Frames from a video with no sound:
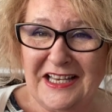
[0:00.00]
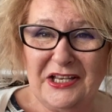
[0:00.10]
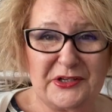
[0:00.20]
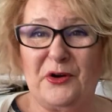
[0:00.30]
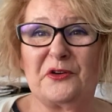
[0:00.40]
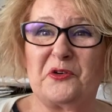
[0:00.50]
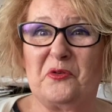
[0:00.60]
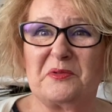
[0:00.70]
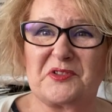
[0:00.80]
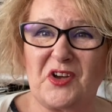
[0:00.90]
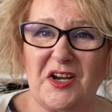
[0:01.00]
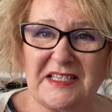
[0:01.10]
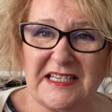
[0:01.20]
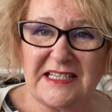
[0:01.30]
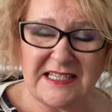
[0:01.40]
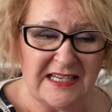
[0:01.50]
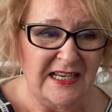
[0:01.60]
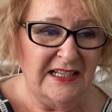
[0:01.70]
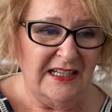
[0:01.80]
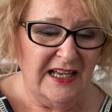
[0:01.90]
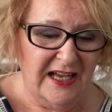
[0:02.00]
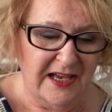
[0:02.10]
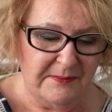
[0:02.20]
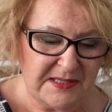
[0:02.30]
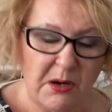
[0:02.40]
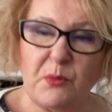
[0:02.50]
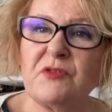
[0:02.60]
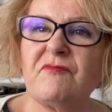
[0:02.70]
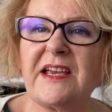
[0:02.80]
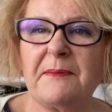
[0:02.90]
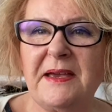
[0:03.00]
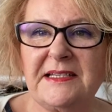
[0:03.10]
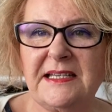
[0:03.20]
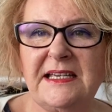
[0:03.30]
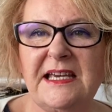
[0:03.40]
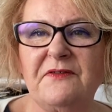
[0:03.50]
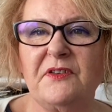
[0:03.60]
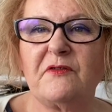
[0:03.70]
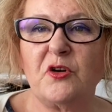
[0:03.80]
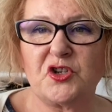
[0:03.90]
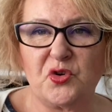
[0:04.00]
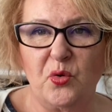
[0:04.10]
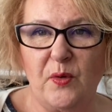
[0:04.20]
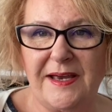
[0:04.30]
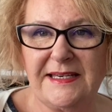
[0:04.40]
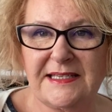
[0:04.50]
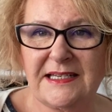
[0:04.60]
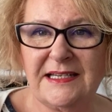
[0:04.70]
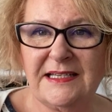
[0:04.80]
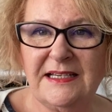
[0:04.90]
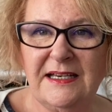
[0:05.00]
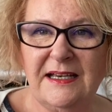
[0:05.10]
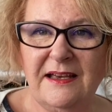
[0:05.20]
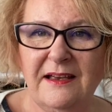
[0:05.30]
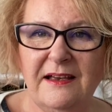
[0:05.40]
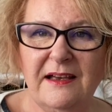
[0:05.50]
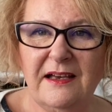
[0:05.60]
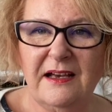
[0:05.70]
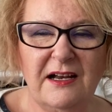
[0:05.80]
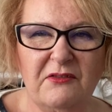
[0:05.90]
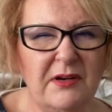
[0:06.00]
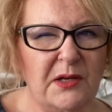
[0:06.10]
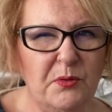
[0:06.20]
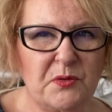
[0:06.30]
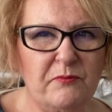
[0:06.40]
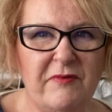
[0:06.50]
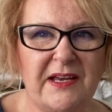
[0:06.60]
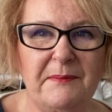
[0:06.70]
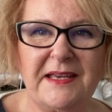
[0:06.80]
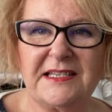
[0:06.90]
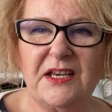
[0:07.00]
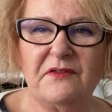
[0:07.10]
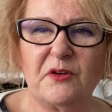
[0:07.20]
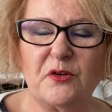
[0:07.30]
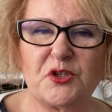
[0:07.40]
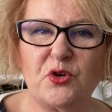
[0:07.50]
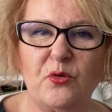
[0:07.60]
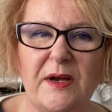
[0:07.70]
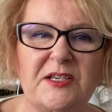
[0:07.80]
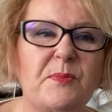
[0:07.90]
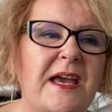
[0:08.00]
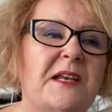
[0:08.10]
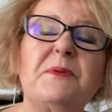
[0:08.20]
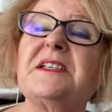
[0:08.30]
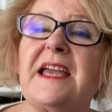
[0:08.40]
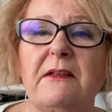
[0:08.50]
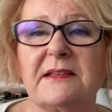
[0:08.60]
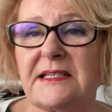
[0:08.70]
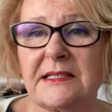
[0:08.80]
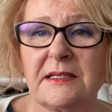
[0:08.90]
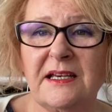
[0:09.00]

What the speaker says: got normal sizes, so I wouldn't recommend it if you've got a short waist. I really wouldn't recommend it if you've got a short waist. But anybody else,